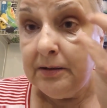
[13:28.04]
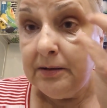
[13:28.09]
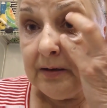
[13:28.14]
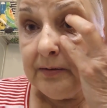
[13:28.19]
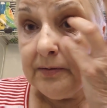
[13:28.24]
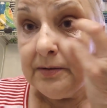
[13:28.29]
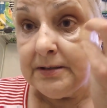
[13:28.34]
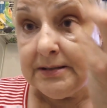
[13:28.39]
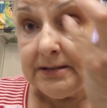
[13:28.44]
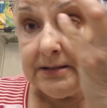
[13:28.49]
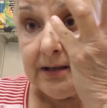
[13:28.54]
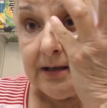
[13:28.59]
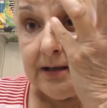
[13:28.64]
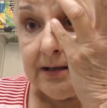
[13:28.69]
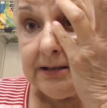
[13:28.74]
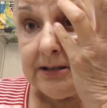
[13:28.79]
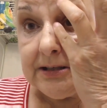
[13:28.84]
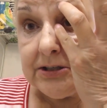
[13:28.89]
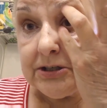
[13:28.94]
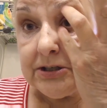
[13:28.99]
You know, the
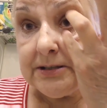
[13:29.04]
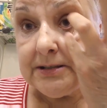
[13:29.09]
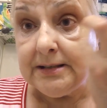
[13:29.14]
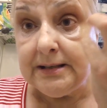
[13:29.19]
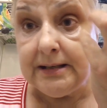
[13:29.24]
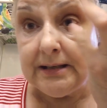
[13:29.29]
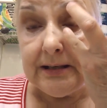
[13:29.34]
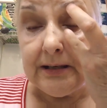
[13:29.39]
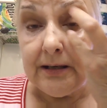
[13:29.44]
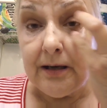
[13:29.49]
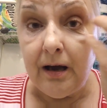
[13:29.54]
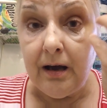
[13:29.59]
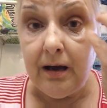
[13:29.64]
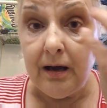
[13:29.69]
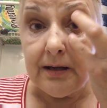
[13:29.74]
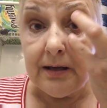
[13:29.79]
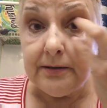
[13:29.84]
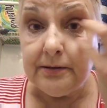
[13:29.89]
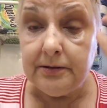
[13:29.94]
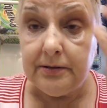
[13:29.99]
sun is just getting
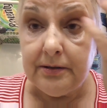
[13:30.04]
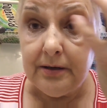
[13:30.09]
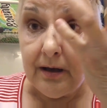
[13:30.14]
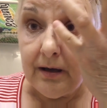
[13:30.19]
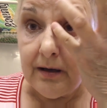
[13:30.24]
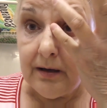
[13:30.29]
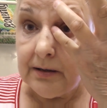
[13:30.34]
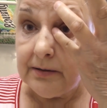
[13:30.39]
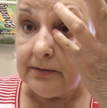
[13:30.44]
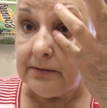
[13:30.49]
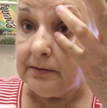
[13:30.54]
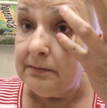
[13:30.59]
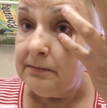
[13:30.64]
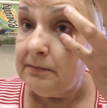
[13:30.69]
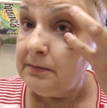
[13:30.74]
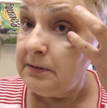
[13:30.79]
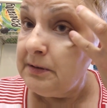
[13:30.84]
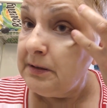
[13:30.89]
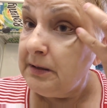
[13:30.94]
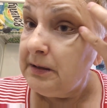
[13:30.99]
hotter and
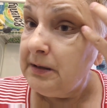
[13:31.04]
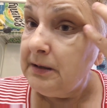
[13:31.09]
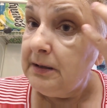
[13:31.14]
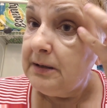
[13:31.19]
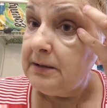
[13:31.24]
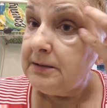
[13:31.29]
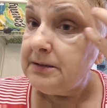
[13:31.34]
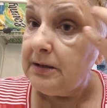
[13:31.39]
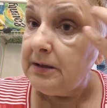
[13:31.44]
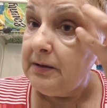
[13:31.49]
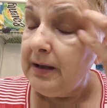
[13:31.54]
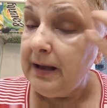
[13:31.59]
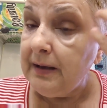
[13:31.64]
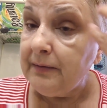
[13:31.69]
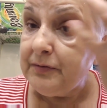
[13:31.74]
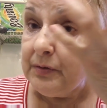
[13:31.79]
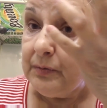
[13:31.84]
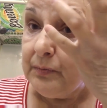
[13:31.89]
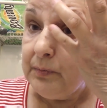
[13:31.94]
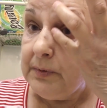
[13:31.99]
hotter. So you
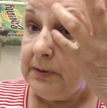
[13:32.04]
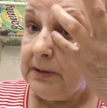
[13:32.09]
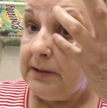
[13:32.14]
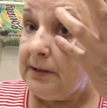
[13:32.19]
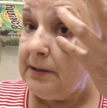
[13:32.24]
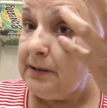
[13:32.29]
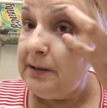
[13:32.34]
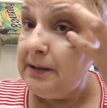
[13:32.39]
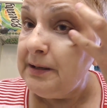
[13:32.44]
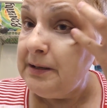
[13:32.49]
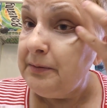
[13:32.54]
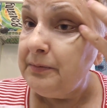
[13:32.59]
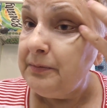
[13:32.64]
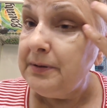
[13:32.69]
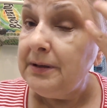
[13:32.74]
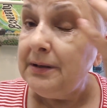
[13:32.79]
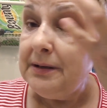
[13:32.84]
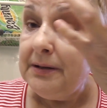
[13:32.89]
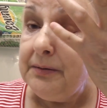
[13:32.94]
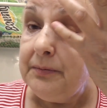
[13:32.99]
have to really,
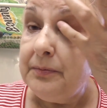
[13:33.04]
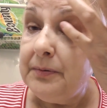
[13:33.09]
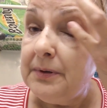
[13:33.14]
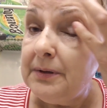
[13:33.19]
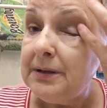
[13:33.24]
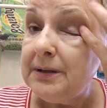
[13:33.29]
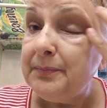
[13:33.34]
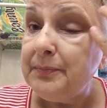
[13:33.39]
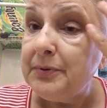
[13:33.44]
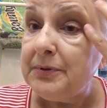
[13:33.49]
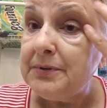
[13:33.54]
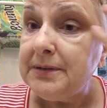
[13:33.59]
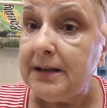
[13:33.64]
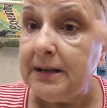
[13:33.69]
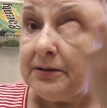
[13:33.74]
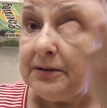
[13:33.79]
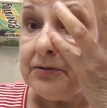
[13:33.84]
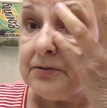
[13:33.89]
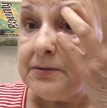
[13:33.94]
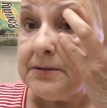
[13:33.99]
really, really
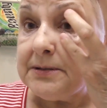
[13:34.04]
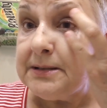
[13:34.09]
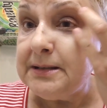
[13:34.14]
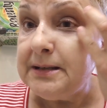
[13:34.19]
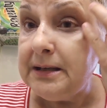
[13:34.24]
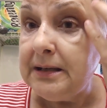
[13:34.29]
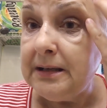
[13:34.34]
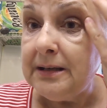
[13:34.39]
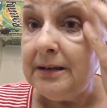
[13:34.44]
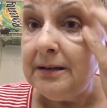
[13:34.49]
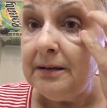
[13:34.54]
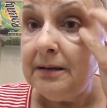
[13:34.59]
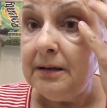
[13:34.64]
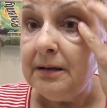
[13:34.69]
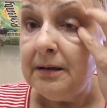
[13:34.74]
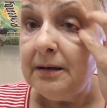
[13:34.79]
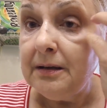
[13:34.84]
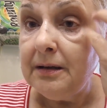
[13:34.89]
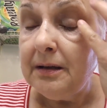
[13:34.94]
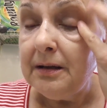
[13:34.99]
protect your
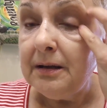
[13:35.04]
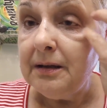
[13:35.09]
skin.